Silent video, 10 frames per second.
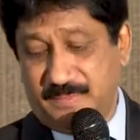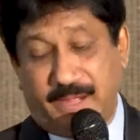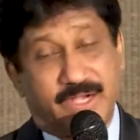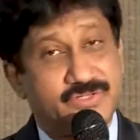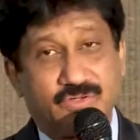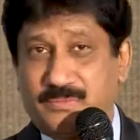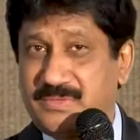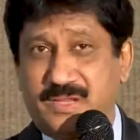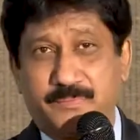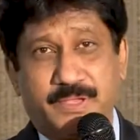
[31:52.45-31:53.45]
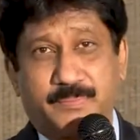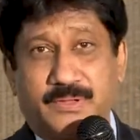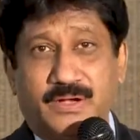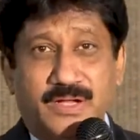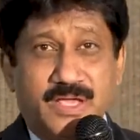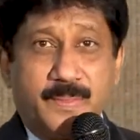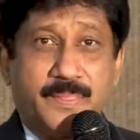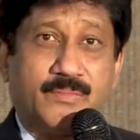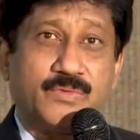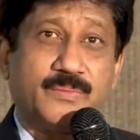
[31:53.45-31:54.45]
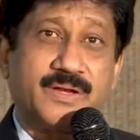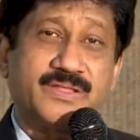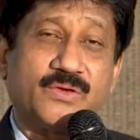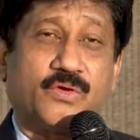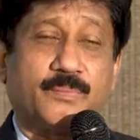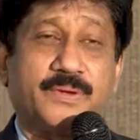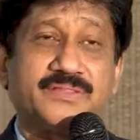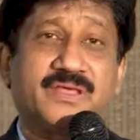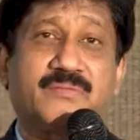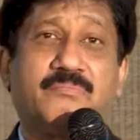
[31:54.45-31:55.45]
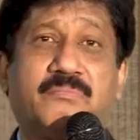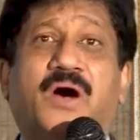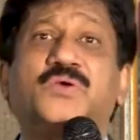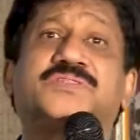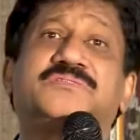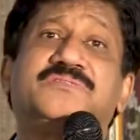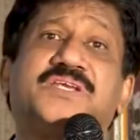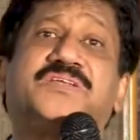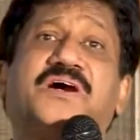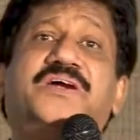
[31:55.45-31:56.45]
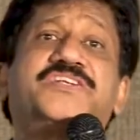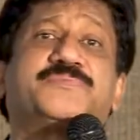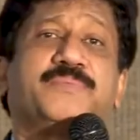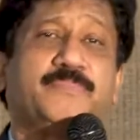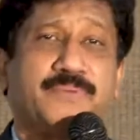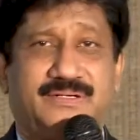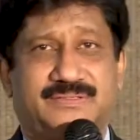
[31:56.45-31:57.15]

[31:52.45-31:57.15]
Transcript: There are so many people, the moment they open their mouth, it hurts people.